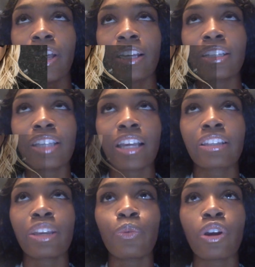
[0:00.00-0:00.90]
that, it's like
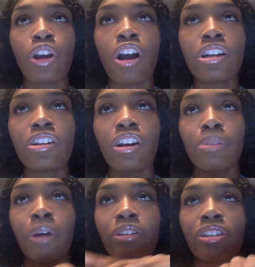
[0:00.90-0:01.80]
they were on and on
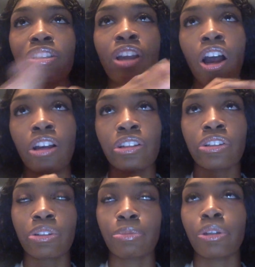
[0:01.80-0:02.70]
about this
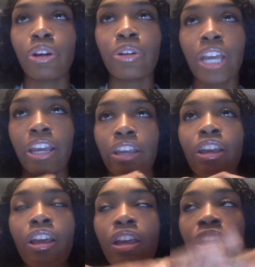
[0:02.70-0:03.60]
costume. Okay,
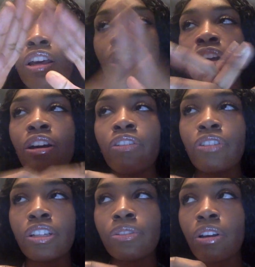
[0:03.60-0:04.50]

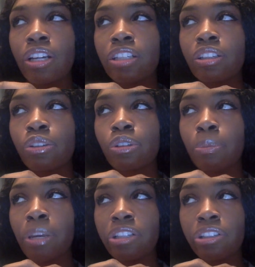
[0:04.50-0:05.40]
first of all, in the
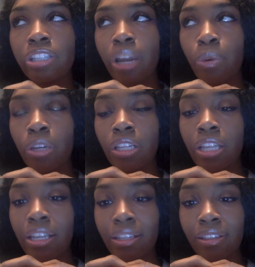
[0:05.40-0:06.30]
pictures that were
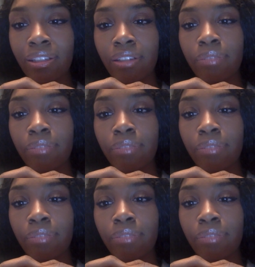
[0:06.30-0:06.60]
leaked,